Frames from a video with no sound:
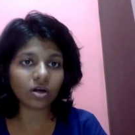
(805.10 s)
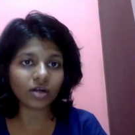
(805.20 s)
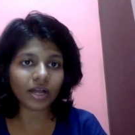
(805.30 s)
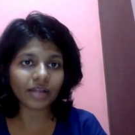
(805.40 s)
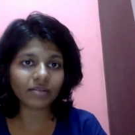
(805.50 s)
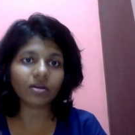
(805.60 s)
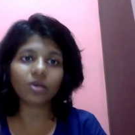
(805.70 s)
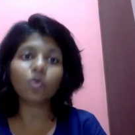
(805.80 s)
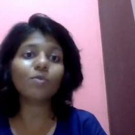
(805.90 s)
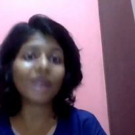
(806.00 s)
and
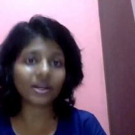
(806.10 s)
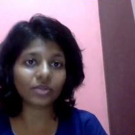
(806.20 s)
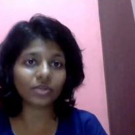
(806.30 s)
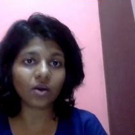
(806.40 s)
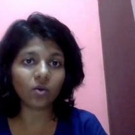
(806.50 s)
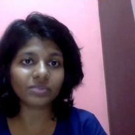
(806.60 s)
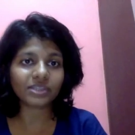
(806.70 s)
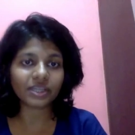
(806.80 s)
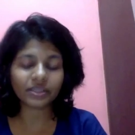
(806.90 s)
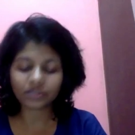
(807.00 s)
go back to their home
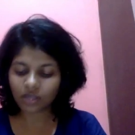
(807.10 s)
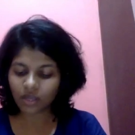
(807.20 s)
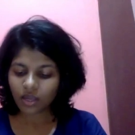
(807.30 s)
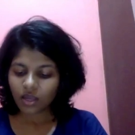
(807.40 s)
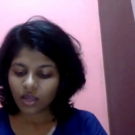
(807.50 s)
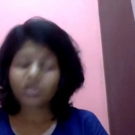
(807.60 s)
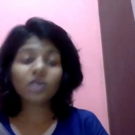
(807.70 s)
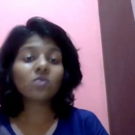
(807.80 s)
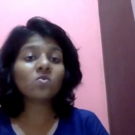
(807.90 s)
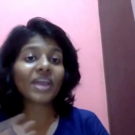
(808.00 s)
states
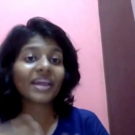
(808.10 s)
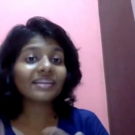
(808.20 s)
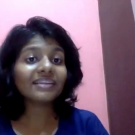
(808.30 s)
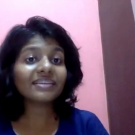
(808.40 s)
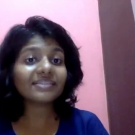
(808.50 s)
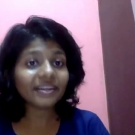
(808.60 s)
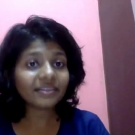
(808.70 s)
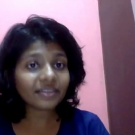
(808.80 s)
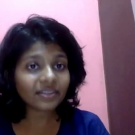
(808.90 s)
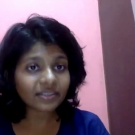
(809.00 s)
now where these
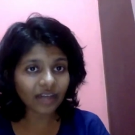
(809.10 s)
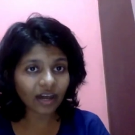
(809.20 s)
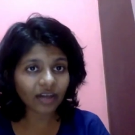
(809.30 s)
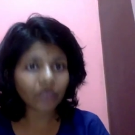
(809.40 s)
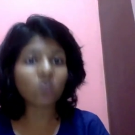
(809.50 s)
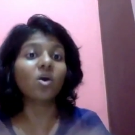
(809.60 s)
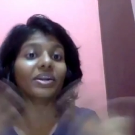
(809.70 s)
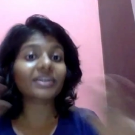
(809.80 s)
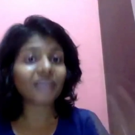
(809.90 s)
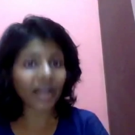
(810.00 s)
centers are what
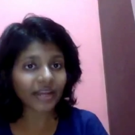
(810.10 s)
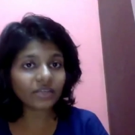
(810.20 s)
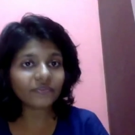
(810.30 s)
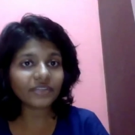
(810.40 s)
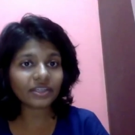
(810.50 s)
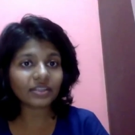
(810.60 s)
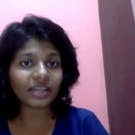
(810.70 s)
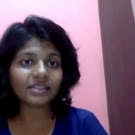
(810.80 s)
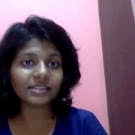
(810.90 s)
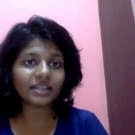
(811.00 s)
kind of
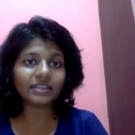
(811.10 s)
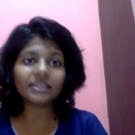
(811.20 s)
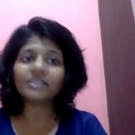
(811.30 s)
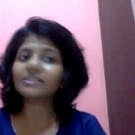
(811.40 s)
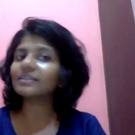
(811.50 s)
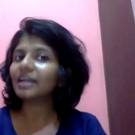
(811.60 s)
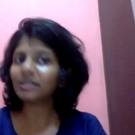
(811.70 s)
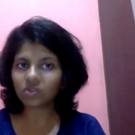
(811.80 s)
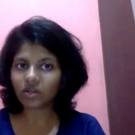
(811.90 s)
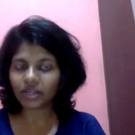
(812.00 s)
tests are these that is
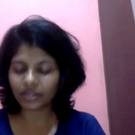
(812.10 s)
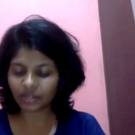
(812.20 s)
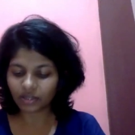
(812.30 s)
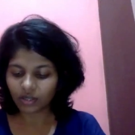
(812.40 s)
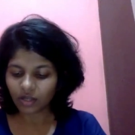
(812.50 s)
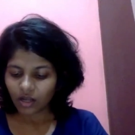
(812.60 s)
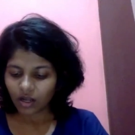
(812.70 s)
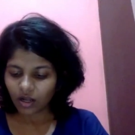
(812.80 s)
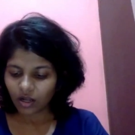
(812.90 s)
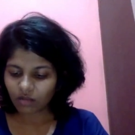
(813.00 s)
not clear
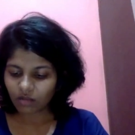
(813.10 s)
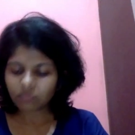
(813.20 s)
uh,